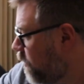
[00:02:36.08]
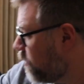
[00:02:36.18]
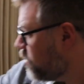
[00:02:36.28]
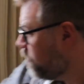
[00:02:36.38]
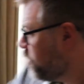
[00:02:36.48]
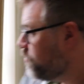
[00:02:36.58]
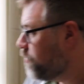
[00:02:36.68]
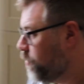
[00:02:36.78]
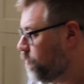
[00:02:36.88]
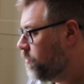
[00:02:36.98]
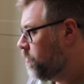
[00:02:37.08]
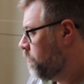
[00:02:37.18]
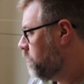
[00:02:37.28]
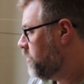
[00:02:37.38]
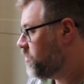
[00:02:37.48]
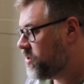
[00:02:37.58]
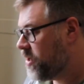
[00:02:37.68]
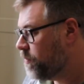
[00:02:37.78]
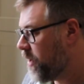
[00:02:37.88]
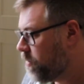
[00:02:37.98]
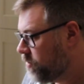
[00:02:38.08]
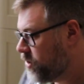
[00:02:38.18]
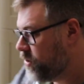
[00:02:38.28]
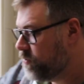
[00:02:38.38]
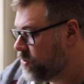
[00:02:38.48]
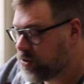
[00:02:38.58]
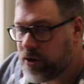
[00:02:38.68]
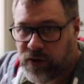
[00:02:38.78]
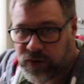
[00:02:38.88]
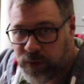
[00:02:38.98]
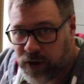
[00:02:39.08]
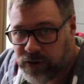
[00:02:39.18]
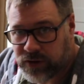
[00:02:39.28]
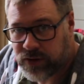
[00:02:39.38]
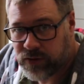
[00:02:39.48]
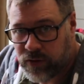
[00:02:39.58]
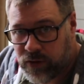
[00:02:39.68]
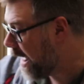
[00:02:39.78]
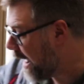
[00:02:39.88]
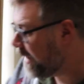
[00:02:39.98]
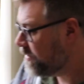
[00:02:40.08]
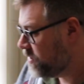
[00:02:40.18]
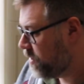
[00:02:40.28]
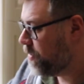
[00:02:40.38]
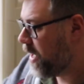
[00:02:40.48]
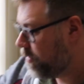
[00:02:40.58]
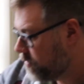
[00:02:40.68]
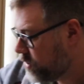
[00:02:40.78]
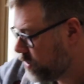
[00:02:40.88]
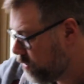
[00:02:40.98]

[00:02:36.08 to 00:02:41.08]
you adopted Roon, you'd still be able to use your Sonos product, and you'd be able to